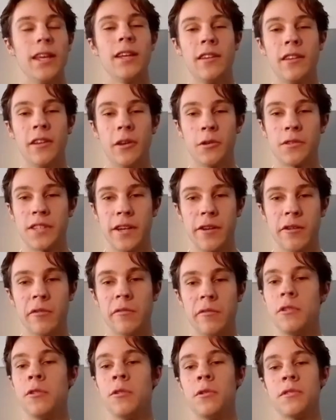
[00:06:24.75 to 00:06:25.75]
in those
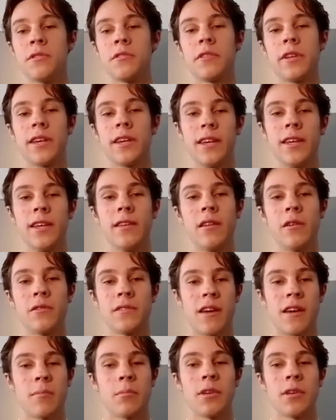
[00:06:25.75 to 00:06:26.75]
interviews or like
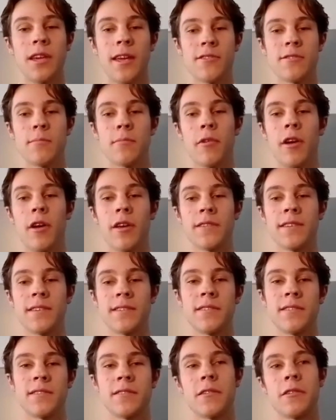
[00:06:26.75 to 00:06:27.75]
in those application
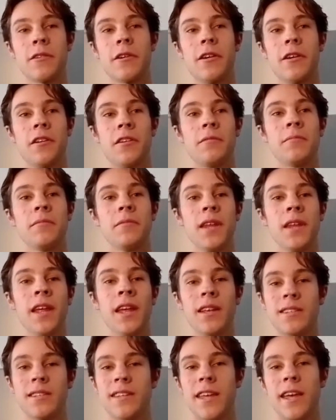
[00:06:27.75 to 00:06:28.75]
processes are gonna
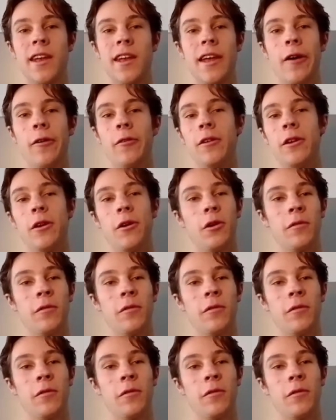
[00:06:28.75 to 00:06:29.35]
stand